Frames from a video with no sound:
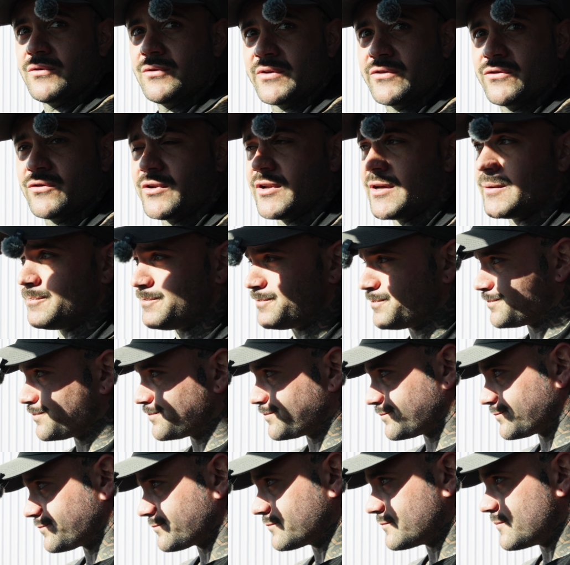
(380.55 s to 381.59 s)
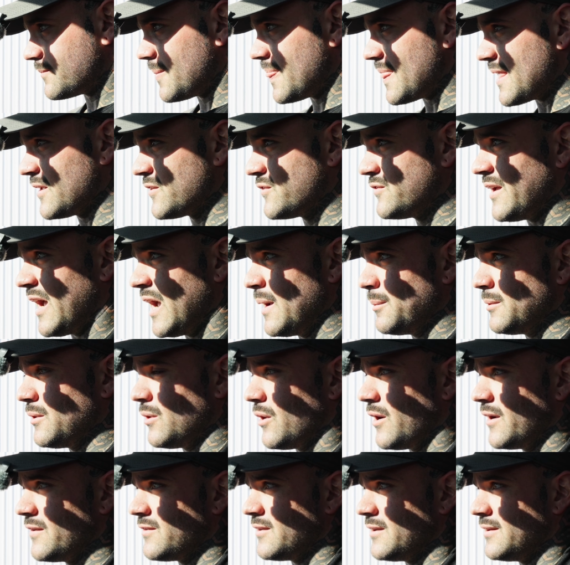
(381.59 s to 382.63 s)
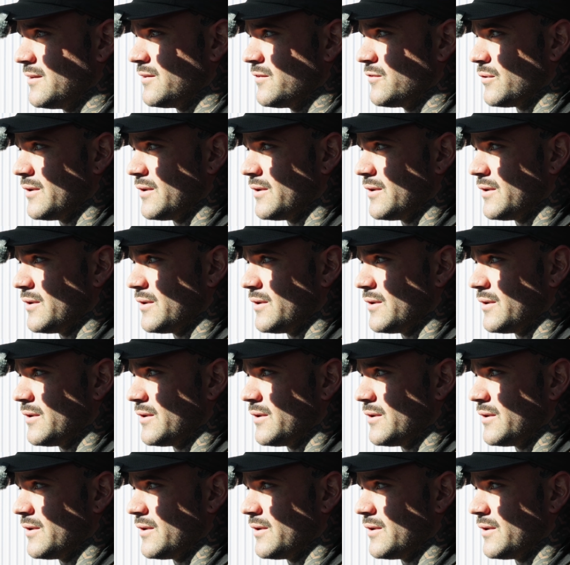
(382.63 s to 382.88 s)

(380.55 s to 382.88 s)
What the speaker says: We sort of stabilise and